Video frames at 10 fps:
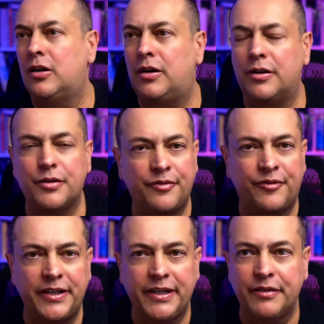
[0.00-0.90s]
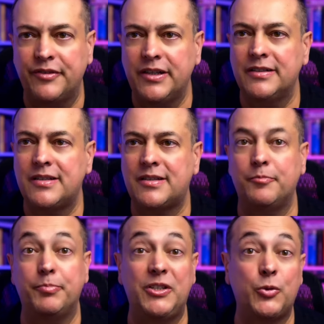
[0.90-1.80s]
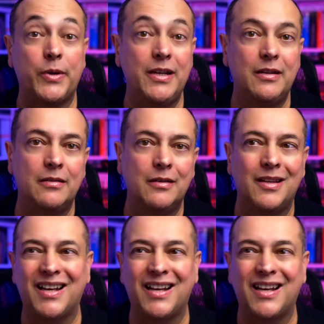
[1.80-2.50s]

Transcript: horrifying events between